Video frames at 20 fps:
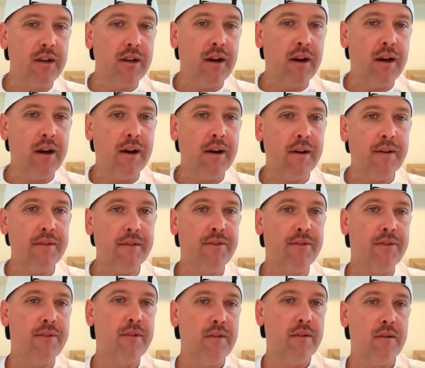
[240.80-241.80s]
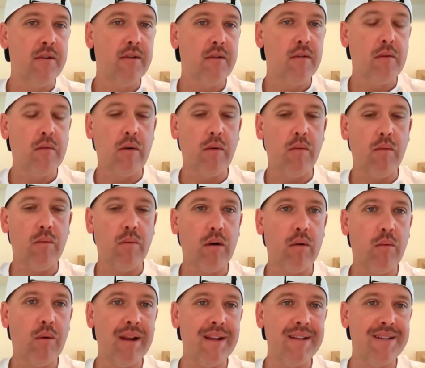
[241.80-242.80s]
of
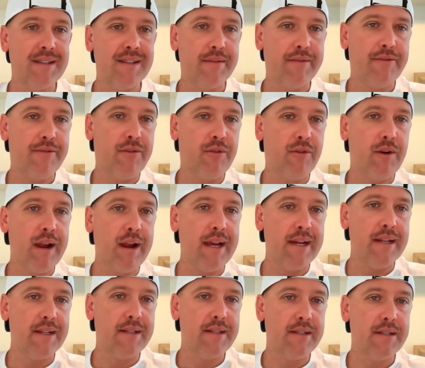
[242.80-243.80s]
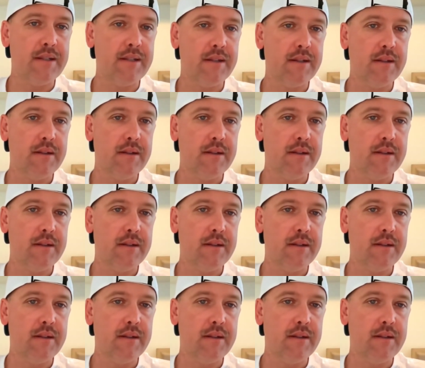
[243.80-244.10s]
what is it? France.